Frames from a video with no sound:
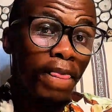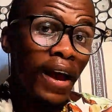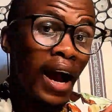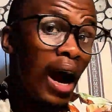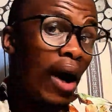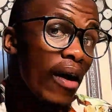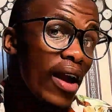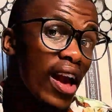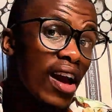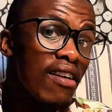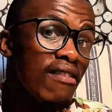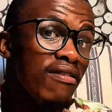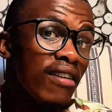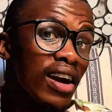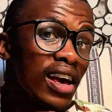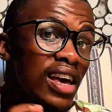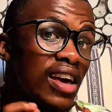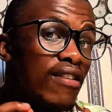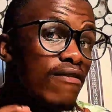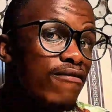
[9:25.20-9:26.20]
However,
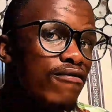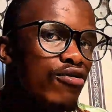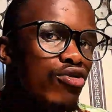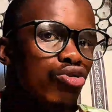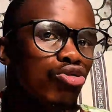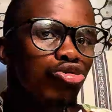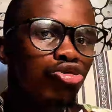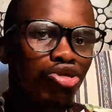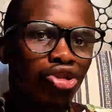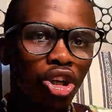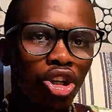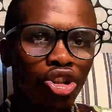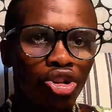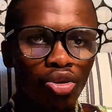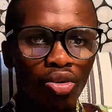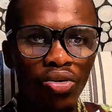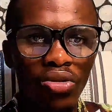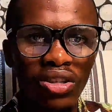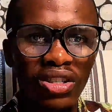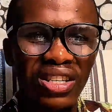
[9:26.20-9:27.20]
if you do not
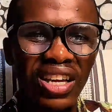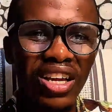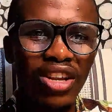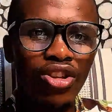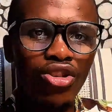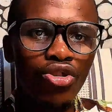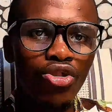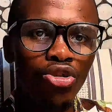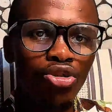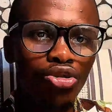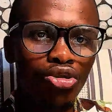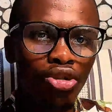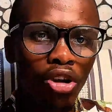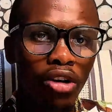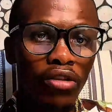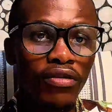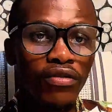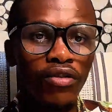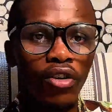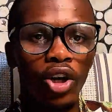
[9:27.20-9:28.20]
do this and you do
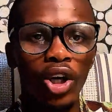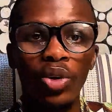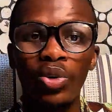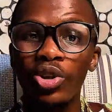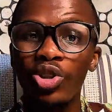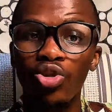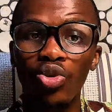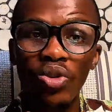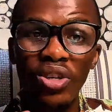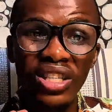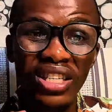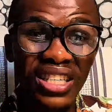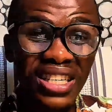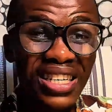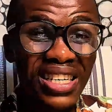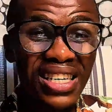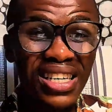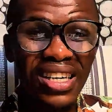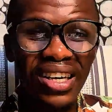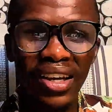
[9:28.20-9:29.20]
not follow it to a
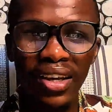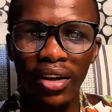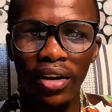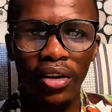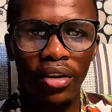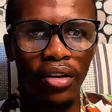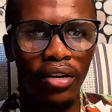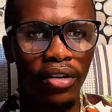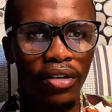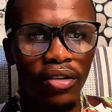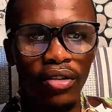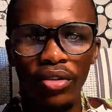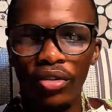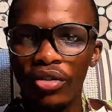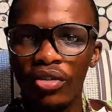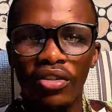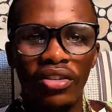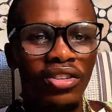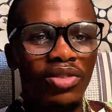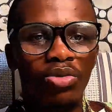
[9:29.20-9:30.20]
T,
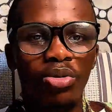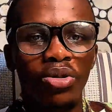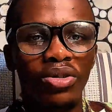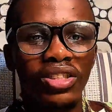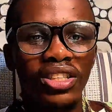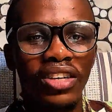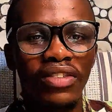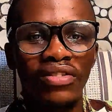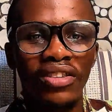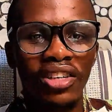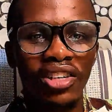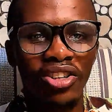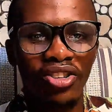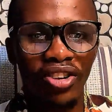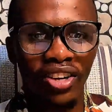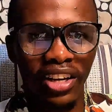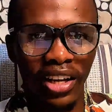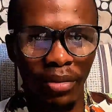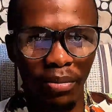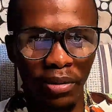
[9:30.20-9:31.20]
it will definitely
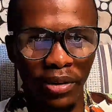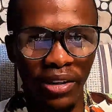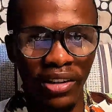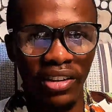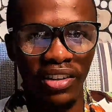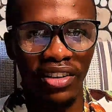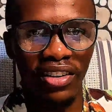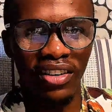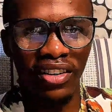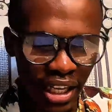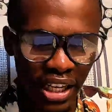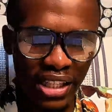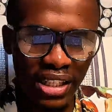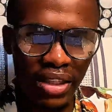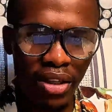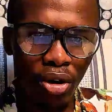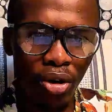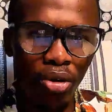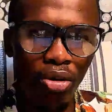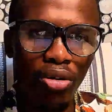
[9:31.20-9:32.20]
not happen. Let's
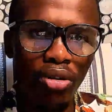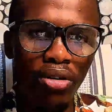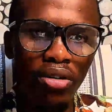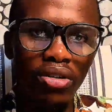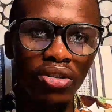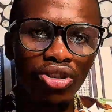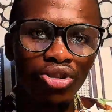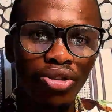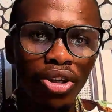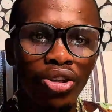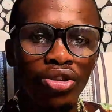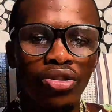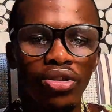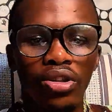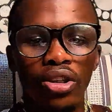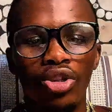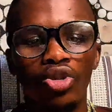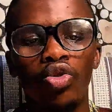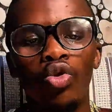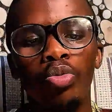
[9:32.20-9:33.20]
go straight to the
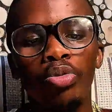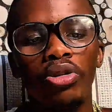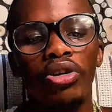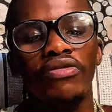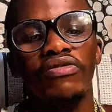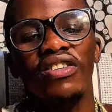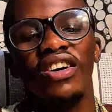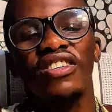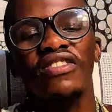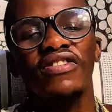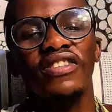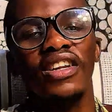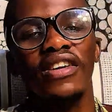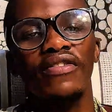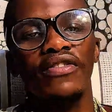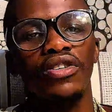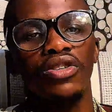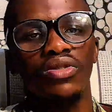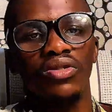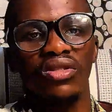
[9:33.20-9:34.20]
2.5
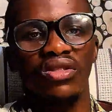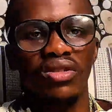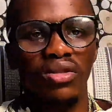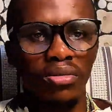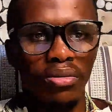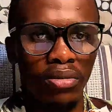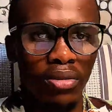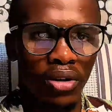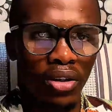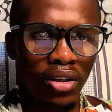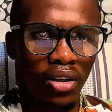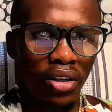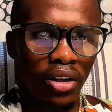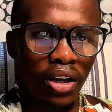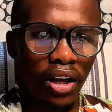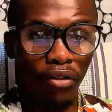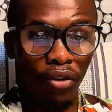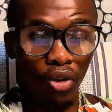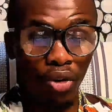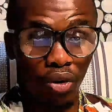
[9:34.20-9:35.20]
referral system
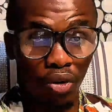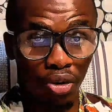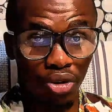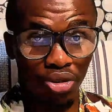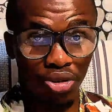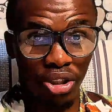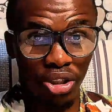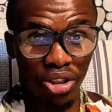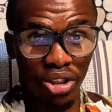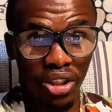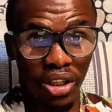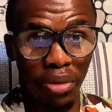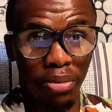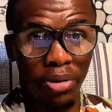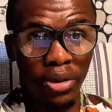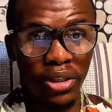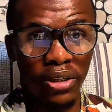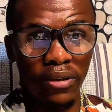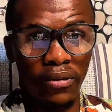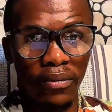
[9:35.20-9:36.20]
for your construction
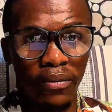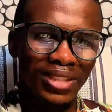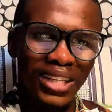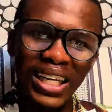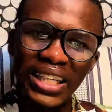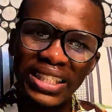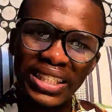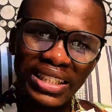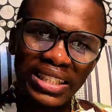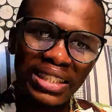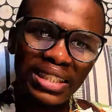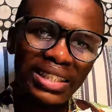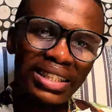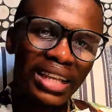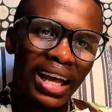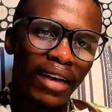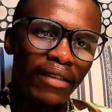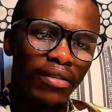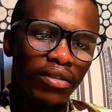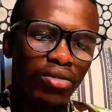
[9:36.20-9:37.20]
company. Let's just
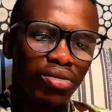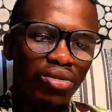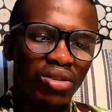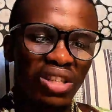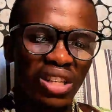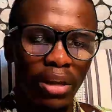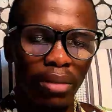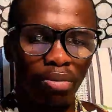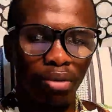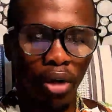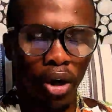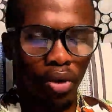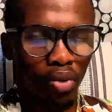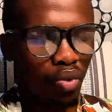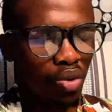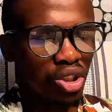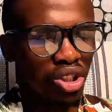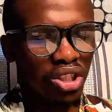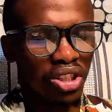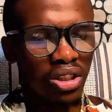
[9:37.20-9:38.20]
dive into step 1,
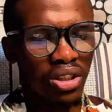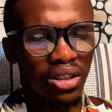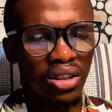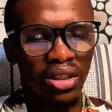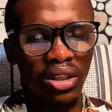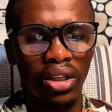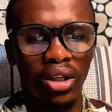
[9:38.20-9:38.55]
which is